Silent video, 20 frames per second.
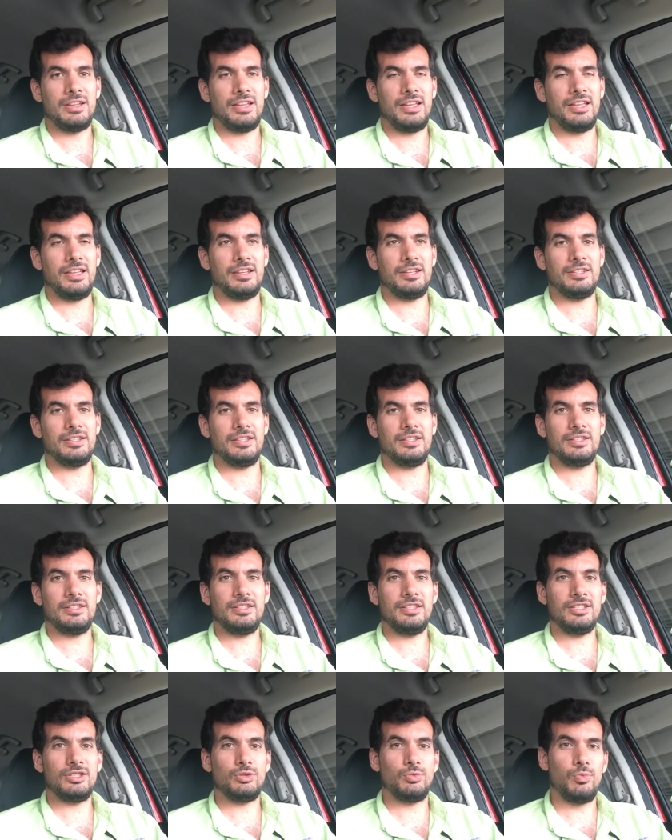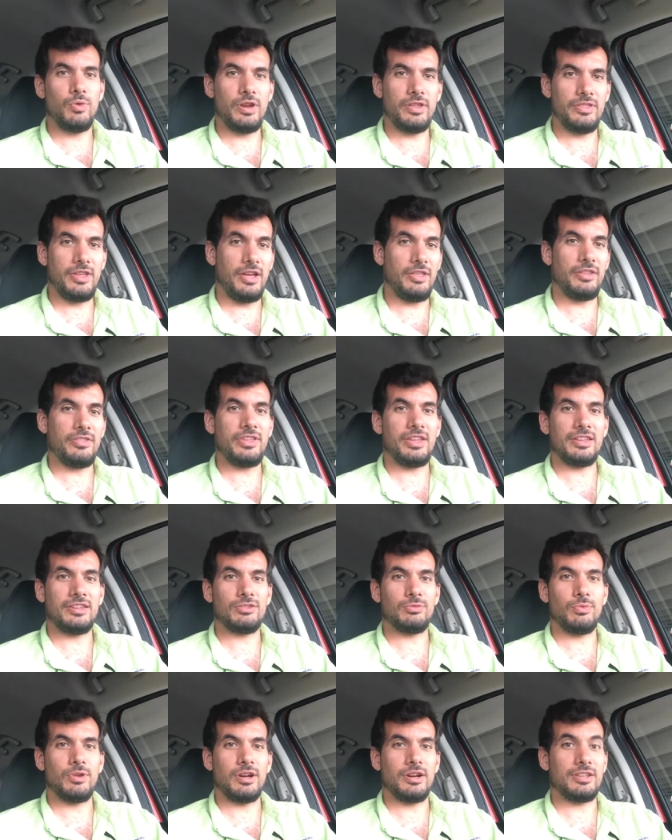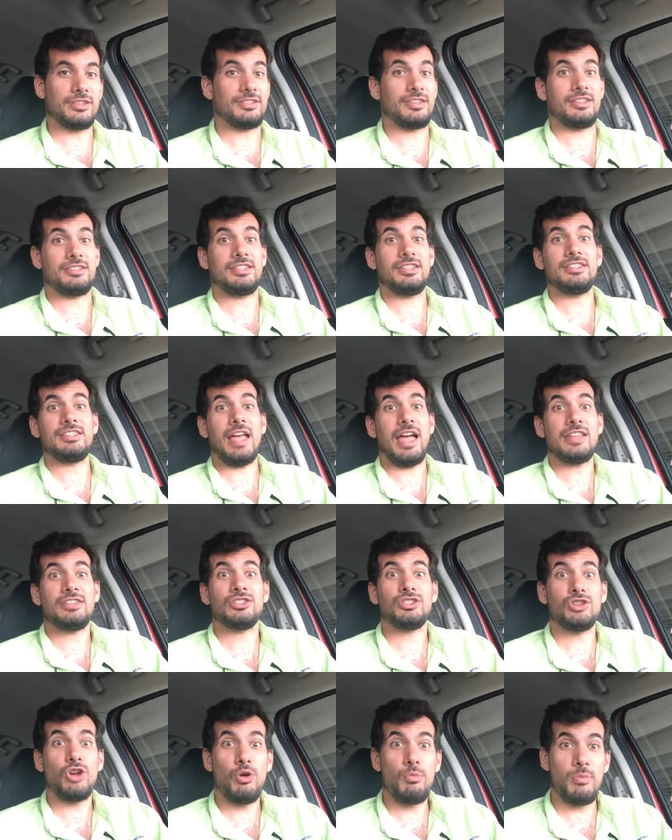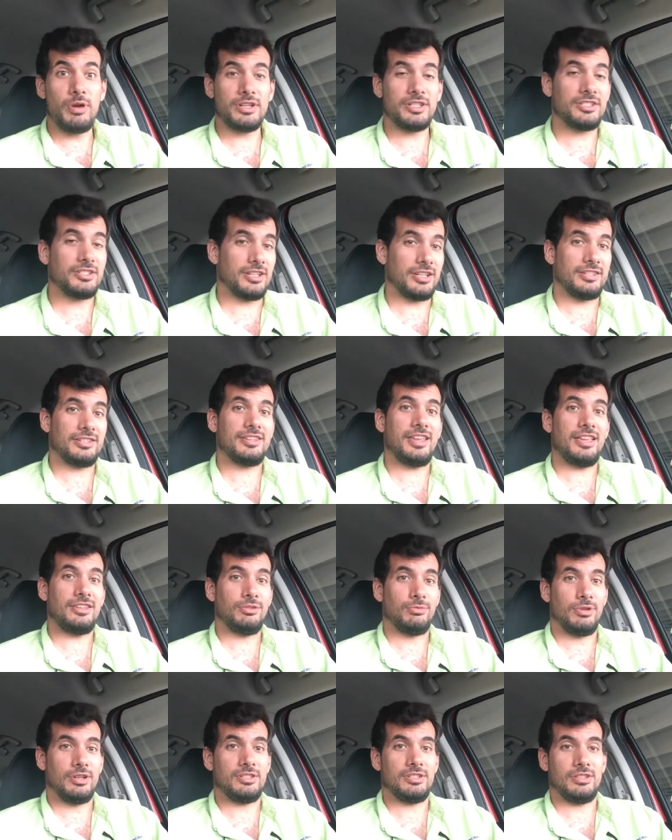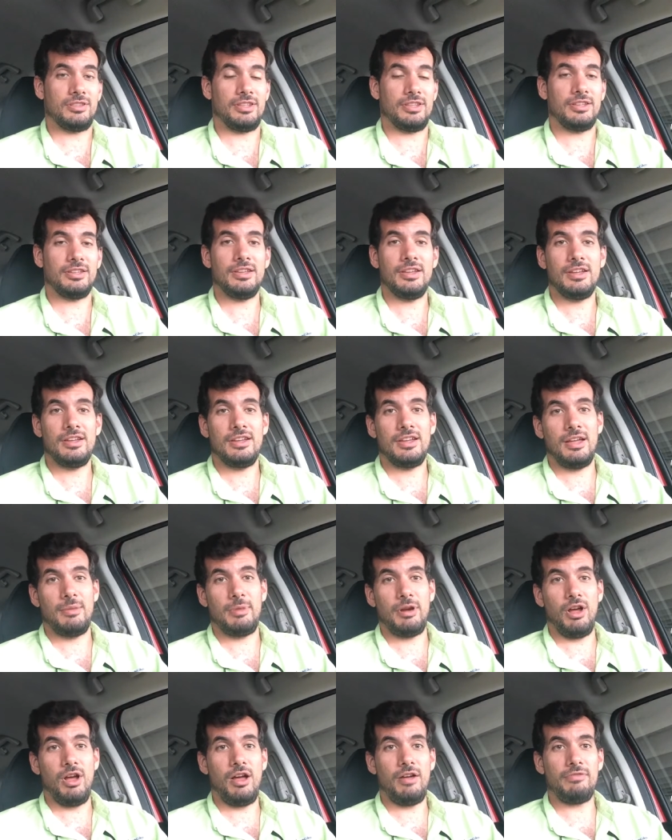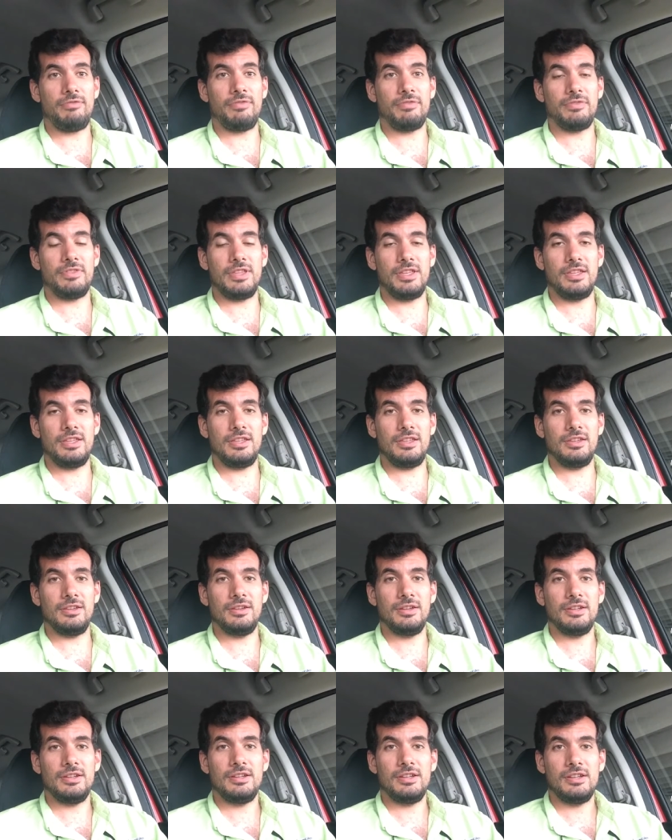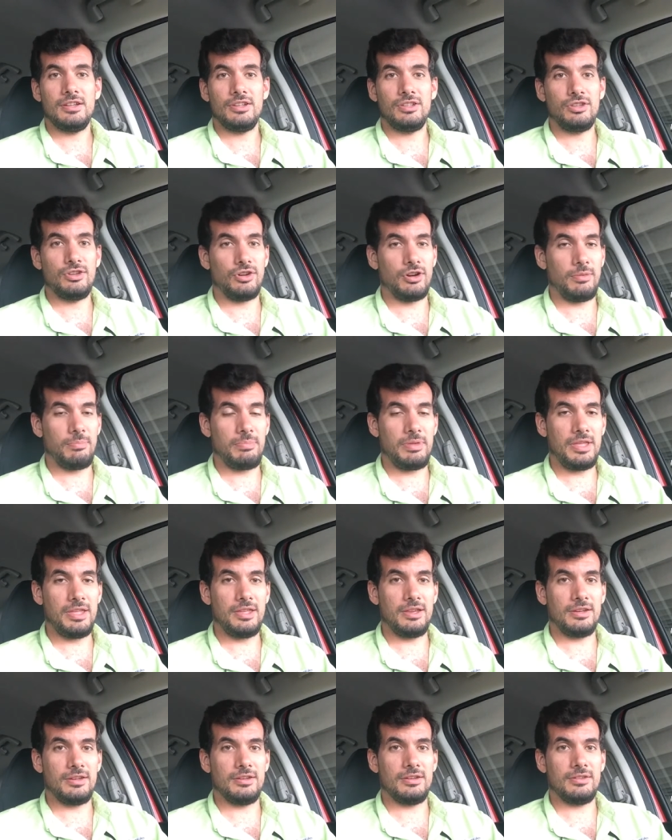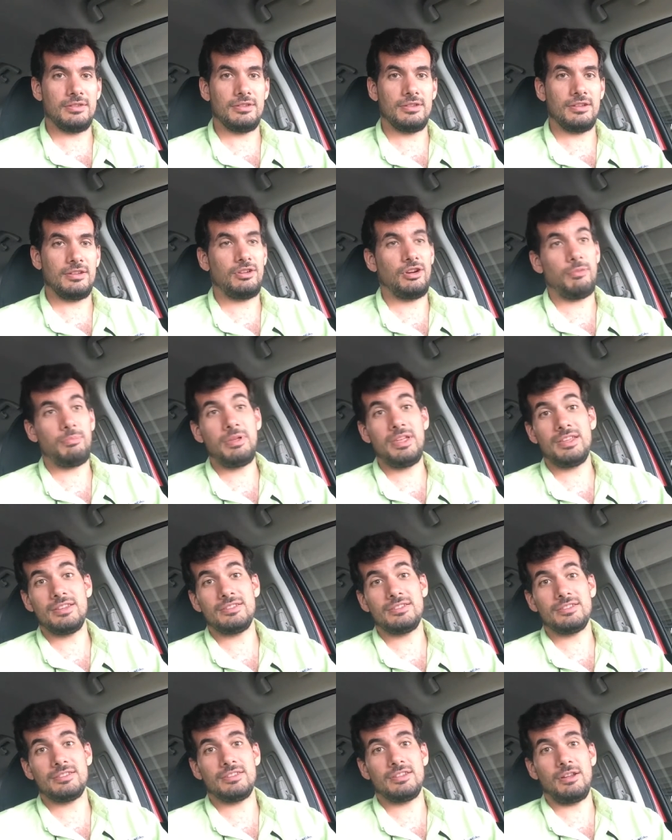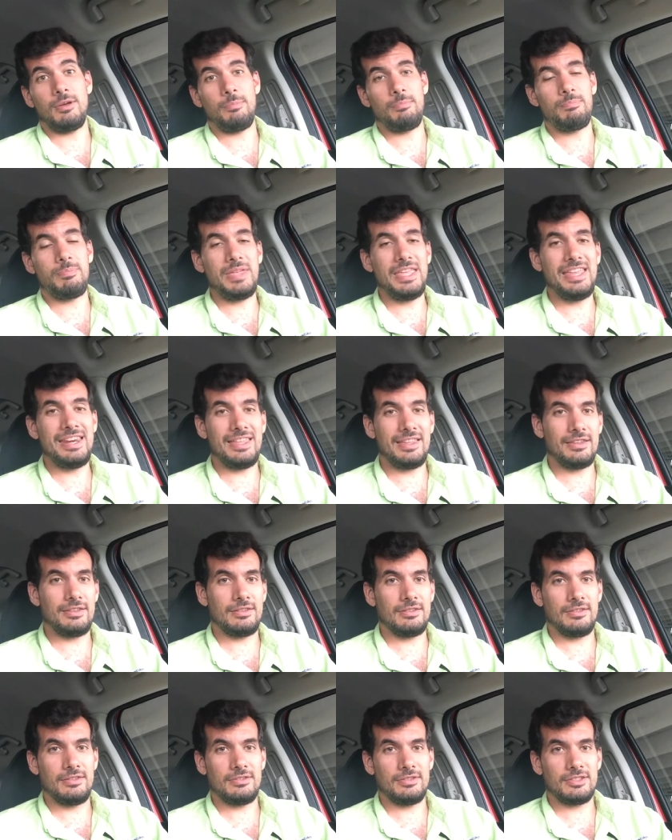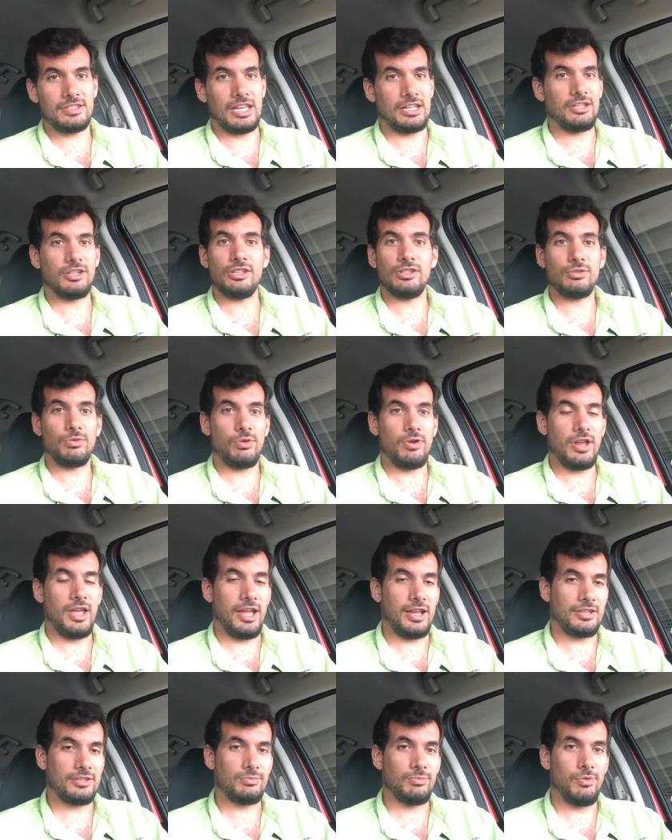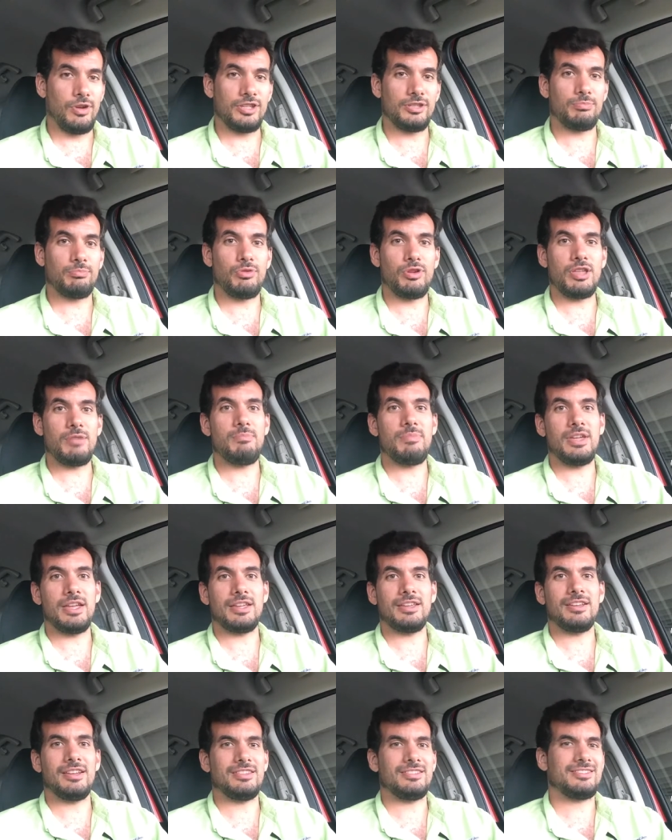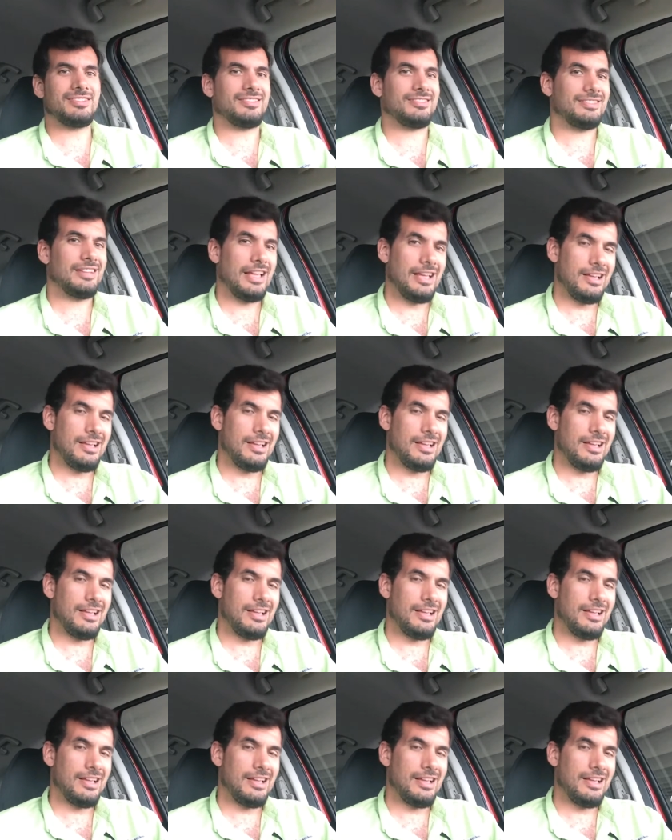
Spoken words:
And it's weird. The other thing is weird. He says he's had so much success recently. I mean, off the Europeans, beating Set to Destroy X was pretty big because